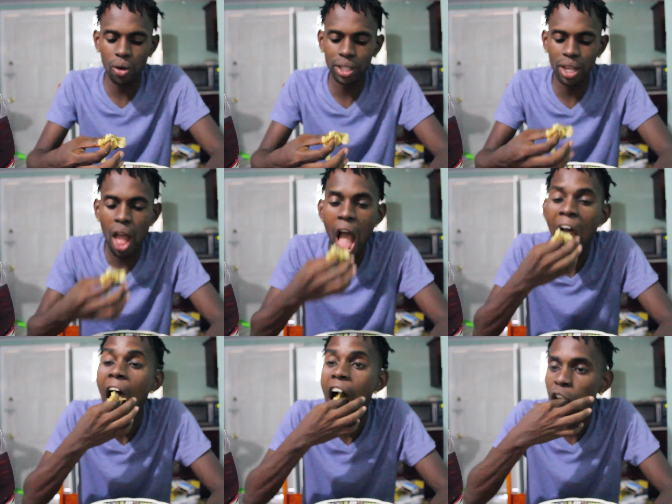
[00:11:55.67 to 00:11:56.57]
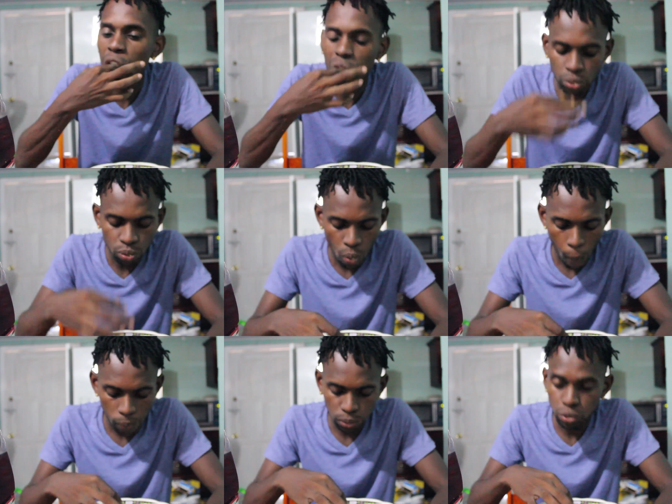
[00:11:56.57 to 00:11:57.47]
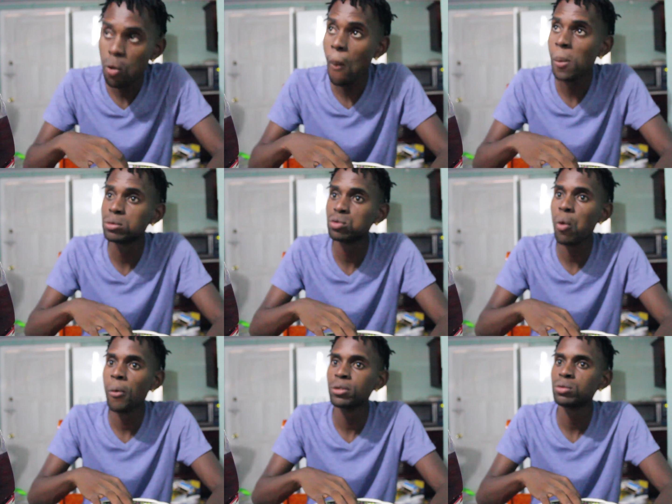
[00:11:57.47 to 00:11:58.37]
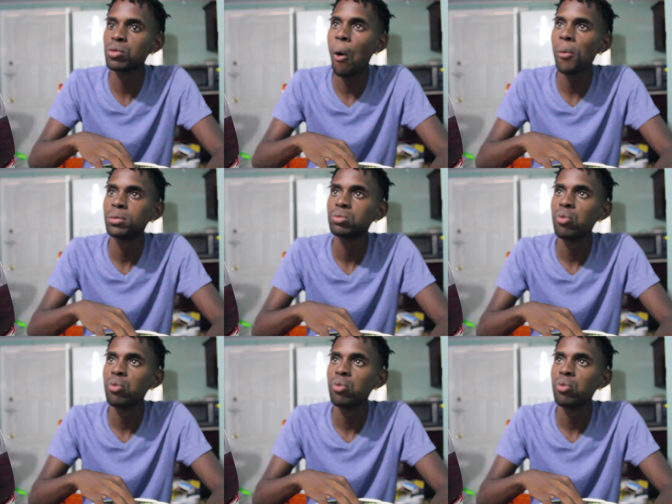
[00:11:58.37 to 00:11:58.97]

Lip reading: You find the phone? You find the phone?